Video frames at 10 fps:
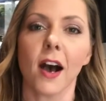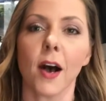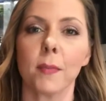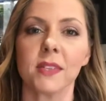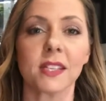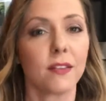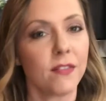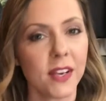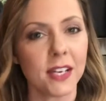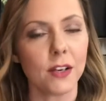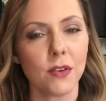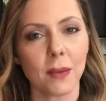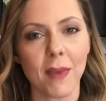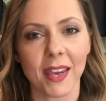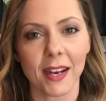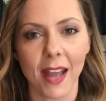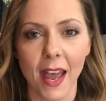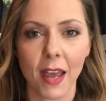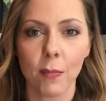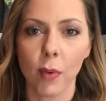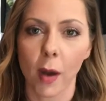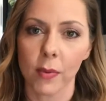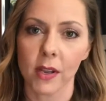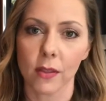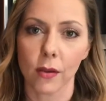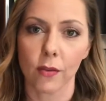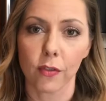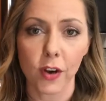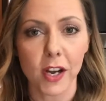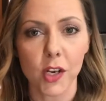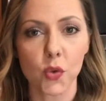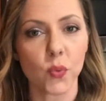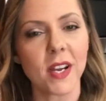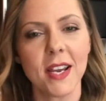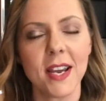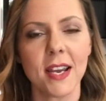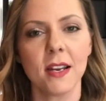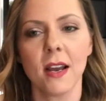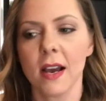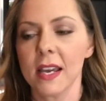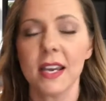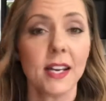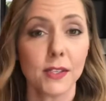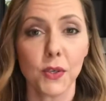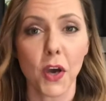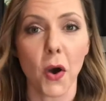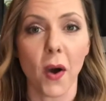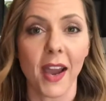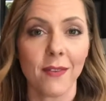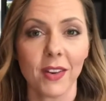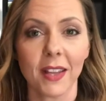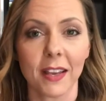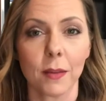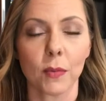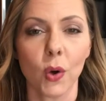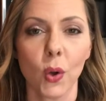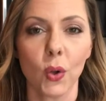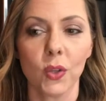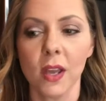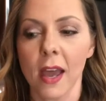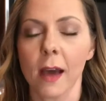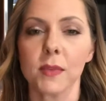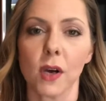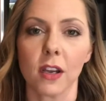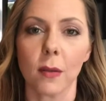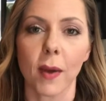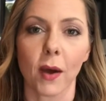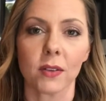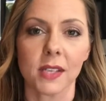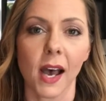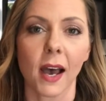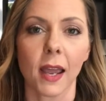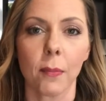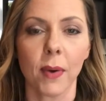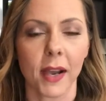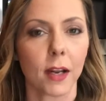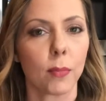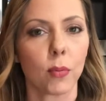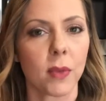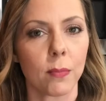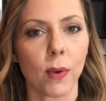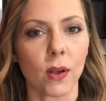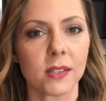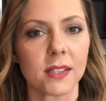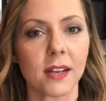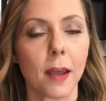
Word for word: Um, it's convenient. You can make it ahead, pop it in the fridge, reheat, eat as you go. I even like them cold. I'm talking about Thai pineapple meatballs.